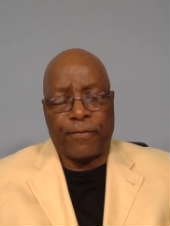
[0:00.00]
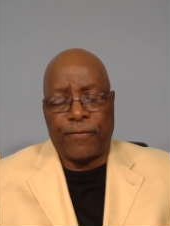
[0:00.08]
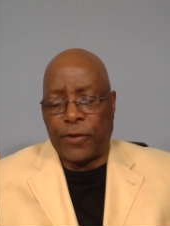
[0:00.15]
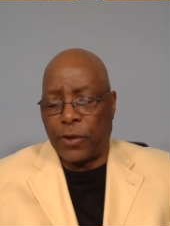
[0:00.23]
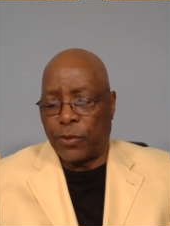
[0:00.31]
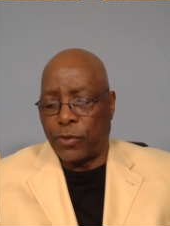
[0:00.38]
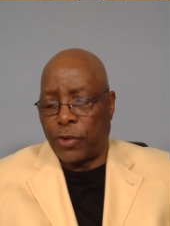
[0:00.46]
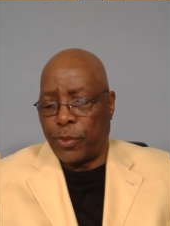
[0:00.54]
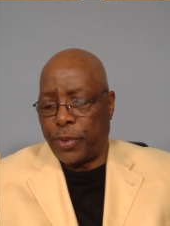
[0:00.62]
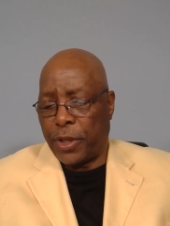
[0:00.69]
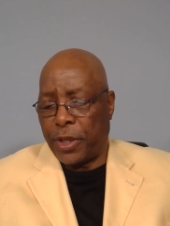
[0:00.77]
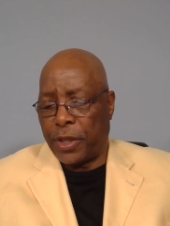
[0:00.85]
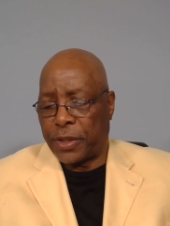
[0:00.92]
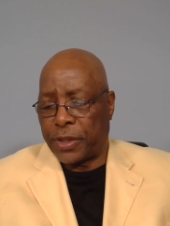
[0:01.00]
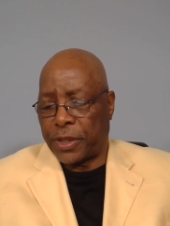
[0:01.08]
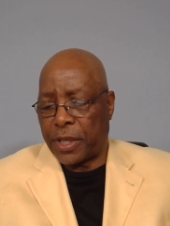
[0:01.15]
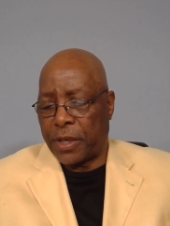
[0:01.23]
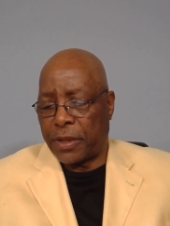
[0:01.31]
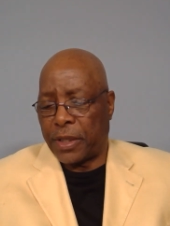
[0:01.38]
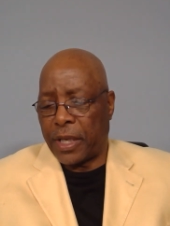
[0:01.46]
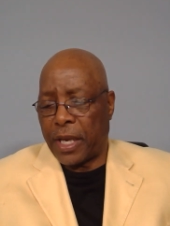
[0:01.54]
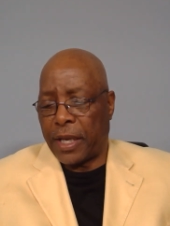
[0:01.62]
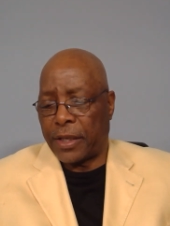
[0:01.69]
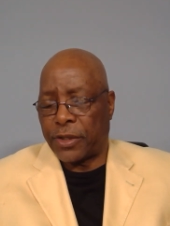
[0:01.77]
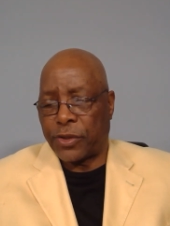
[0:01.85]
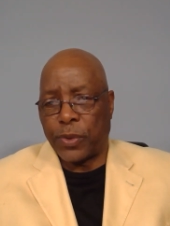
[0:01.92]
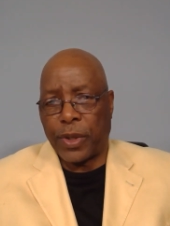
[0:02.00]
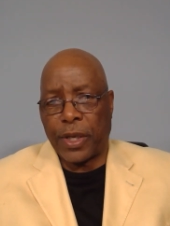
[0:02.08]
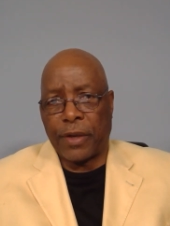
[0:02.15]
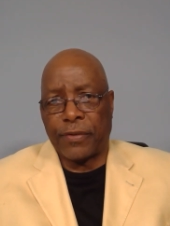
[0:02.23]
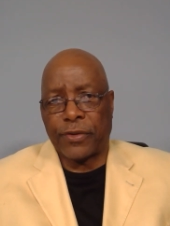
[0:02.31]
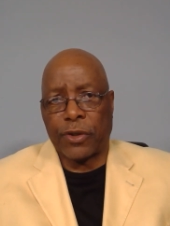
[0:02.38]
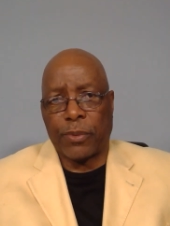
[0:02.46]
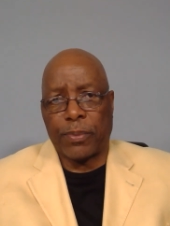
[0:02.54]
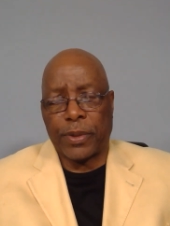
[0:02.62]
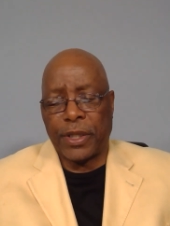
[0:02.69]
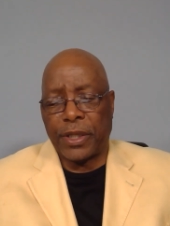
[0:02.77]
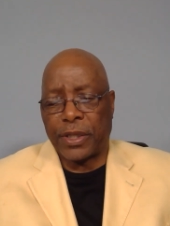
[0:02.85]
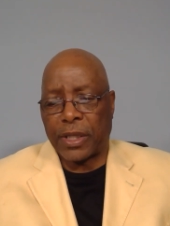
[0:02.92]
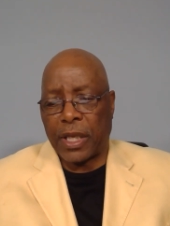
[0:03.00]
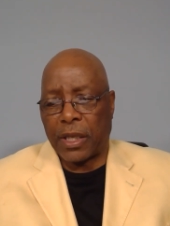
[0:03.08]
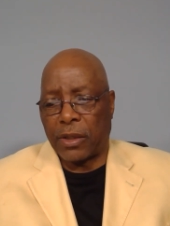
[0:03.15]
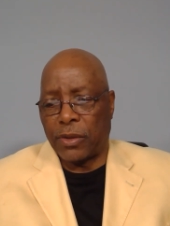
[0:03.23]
Funeral will be here Saturday at 12, so please, St.